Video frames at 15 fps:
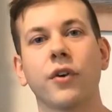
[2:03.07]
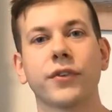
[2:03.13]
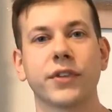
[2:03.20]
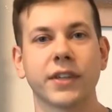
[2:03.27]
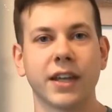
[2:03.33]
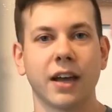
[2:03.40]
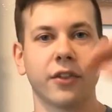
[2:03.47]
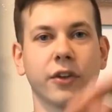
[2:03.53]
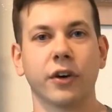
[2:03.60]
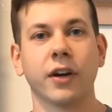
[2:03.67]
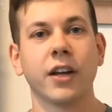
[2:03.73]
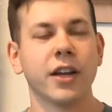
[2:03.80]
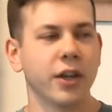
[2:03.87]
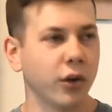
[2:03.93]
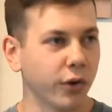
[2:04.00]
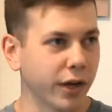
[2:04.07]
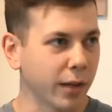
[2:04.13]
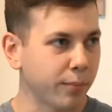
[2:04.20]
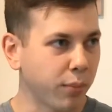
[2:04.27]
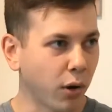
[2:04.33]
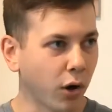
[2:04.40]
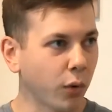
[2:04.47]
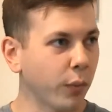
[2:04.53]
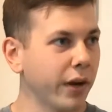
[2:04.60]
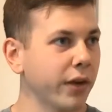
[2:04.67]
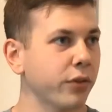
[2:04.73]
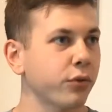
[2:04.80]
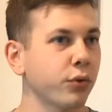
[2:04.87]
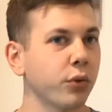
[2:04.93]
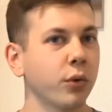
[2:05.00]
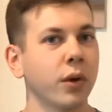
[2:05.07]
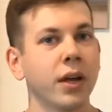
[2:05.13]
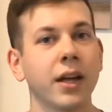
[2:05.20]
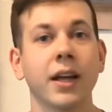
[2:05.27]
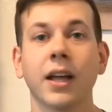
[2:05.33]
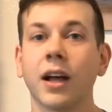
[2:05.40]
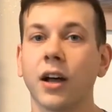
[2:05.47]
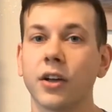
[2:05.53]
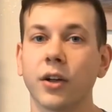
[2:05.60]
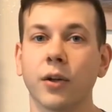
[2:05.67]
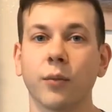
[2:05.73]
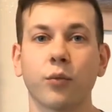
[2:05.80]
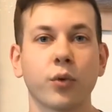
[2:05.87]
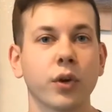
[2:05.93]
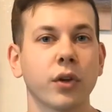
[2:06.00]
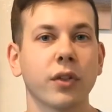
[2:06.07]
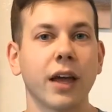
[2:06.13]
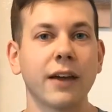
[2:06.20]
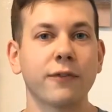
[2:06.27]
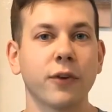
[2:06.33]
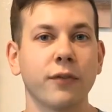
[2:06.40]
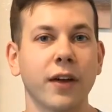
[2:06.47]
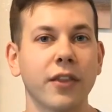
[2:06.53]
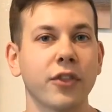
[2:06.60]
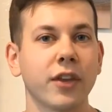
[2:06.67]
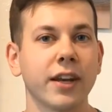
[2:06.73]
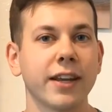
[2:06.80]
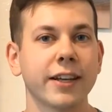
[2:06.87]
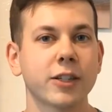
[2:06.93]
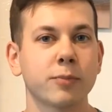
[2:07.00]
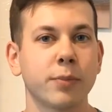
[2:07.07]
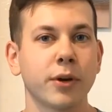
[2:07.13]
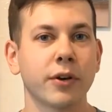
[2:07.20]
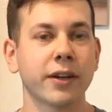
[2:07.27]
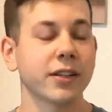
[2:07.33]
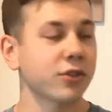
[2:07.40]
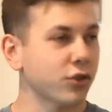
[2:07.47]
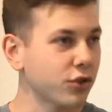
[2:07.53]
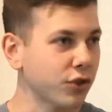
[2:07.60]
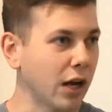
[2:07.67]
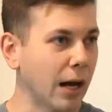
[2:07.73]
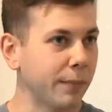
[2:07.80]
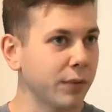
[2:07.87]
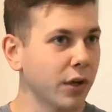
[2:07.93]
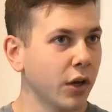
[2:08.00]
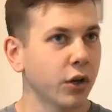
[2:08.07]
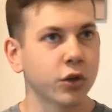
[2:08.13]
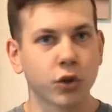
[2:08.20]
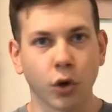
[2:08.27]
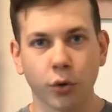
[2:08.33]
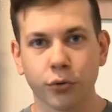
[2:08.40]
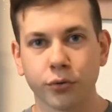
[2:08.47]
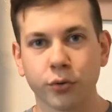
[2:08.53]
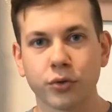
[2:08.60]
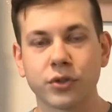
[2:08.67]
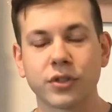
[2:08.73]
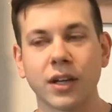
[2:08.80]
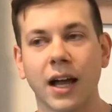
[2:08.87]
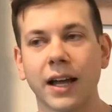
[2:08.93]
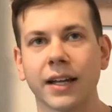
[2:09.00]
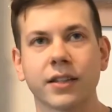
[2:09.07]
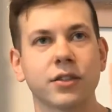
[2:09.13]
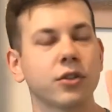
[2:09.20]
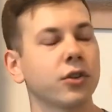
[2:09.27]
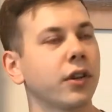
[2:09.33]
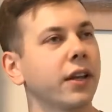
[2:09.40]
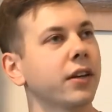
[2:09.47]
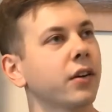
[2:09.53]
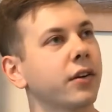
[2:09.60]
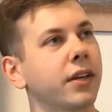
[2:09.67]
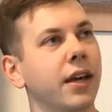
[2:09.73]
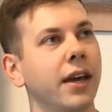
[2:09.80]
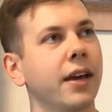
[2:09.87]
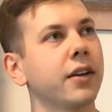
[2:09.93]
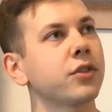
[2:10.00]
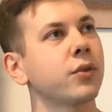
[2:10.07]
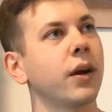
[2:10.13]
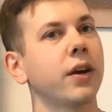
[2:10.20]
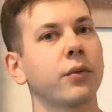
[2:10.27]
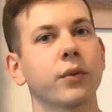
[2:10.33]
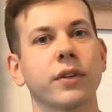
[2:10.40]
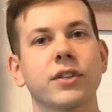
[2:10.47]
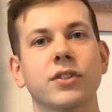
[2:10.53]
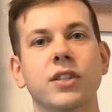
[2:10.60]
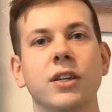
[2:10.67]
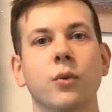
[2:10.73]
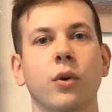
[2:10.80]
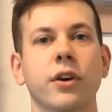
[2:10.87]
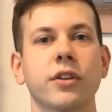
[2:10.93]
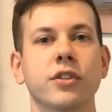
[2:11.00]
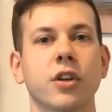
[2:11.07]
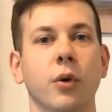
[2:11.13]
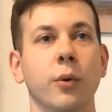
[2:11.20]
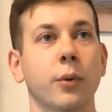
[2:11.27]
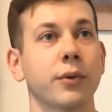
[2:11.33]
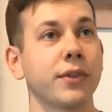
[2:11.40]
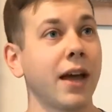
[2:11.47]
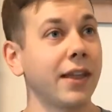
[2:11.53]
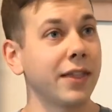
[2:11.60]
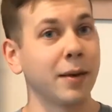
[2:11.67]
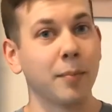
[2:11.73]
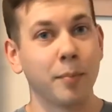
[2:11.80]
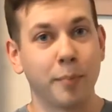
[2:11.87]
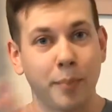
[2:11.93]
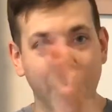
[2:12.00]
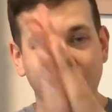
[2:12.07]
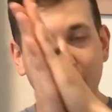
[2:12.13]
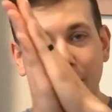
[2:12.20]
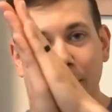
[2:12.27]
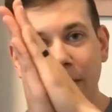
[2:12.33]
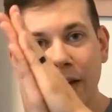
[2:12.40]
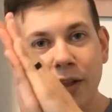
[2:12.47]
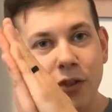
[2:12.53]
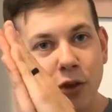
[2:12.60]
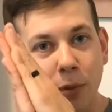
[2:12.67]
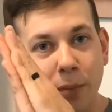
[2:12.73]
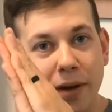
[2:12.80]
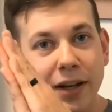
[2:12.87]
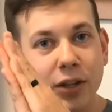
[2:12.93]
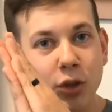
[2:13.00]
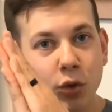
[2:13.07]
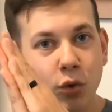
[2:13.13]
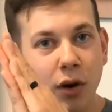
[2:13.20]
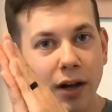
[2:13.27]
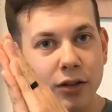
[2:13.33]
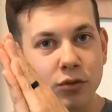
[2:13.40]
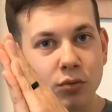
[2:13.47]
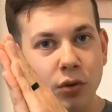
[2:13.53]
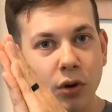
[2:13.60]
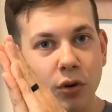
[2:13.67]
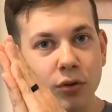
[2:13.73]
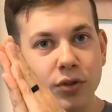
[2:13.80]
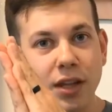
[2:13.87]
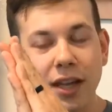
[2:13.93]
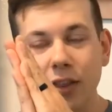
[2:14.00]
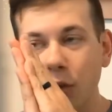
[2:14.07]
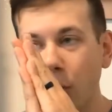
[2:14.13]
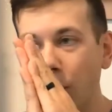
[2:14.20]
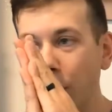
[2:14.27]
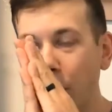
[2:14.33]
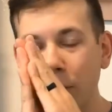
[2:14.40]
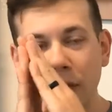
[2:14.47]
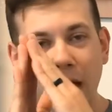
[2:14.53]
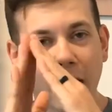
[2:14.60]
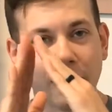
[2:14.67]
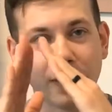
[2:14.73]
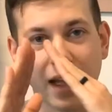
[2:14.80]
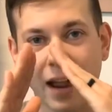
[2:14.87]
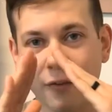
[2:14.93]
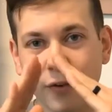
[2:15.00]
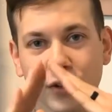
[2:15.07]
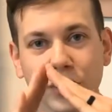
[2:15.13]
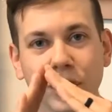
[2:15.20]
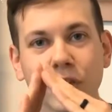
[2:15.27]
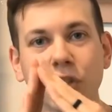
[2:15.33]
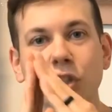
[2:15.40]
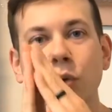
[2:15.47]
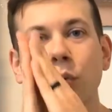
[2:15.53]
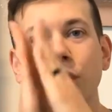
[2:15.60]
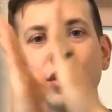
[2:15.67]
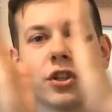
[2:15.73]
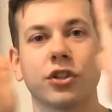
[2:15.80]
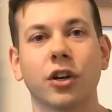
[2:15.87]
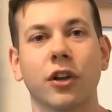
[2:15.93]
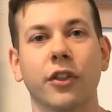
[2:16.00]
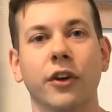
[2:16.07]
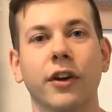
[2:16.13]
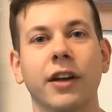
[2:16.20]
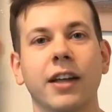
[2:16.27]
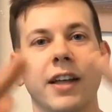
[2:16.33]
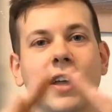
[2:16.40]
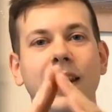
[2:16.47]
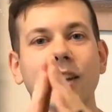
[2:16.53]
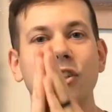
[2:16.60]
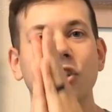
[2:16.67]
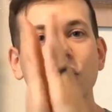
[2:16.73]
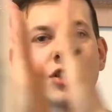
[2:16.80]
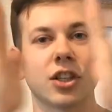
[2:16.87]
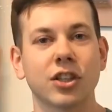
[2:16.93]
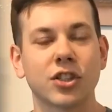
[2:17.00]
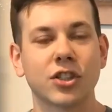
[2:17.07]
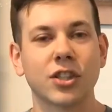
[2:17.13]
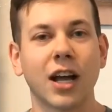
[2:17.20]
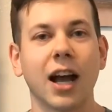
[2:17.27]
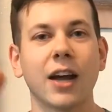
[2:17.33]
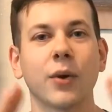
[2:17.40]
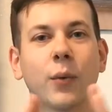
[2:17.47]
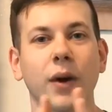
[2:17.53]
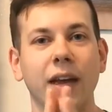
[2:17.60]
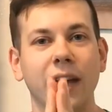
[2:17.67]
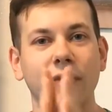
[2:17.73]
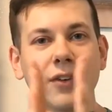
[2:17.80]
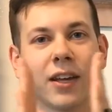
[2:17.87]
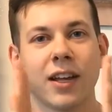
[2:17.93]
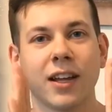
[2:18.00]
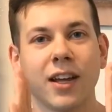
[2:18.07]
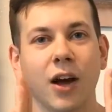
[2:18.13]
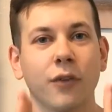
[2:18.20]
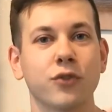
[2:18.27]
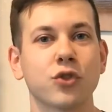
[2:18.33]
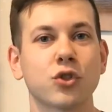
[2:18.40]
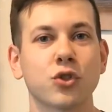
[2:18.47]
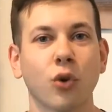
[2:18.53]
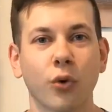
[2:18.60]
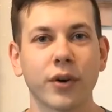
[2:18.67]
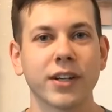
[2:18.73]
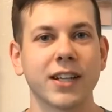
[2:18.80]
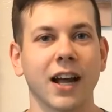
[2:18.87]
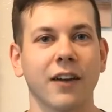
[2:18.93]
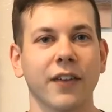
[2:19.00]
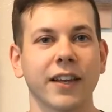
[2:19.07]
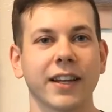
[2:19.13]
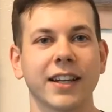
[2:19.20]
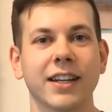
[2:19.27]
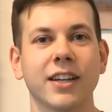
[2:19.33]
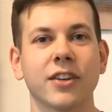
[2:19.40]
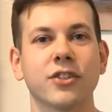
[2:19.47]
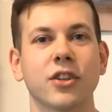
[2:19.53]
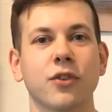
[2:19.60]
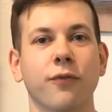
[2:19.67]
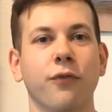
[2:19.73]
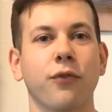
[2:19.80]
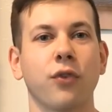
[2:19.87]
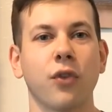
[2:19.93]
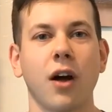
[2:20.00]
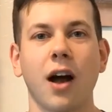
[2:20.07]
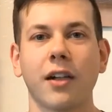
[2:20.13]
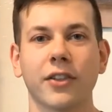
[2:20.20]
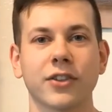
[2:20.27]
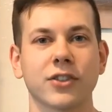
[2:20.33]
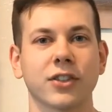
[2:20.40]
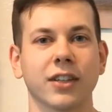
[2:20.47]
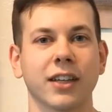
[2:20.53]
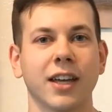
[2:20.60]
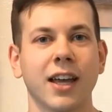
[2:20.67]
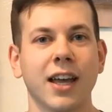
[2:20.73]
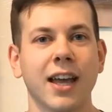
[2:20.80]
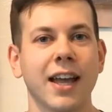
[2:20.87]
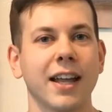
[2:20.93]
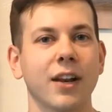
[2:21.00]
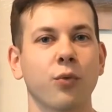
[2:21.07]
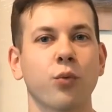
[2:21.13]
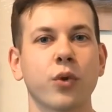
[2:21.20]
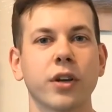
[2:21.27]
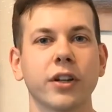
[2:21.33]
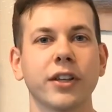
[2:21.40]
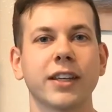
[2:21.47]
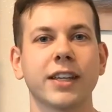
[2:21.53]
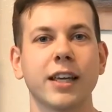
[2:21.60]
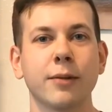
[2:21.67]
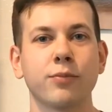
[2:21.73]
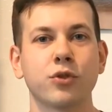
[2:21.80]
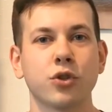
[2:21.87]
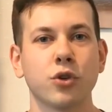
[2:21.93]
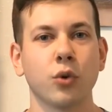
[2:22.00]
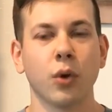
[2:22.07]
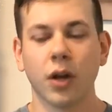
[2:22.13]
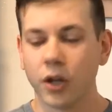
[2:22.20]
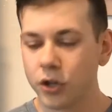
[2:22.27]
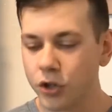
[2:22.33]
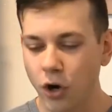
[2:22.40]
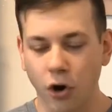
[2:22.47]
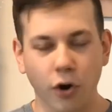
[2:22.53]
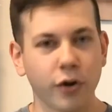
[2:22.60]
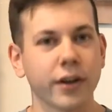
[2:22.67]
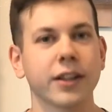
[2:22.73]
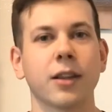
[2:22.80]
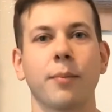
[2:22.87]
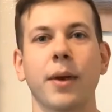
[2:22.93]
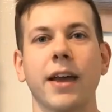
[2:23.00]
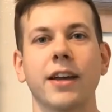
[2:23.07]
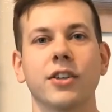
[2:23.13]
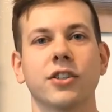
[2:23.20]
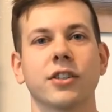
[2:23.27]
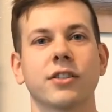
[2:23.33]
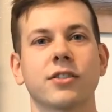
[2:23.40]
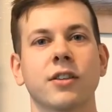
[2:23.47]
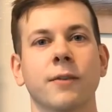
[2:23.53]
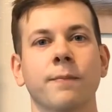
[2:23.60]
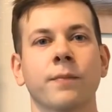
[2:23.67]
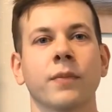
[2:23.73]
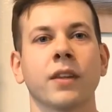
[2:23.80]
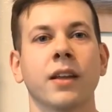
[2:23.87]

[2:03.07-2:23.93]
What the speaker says: all together. He'll get partway through a real life event that he experienced, stopped, go through science, and you're like, okay, so I don't really see where he's going with that. And then bam, they'll meet at the crossroads and they'll both have everything to do with each other, and it's just this sine wave of storytelling, and he does it flawlessly, and it really keeps you turning the pages.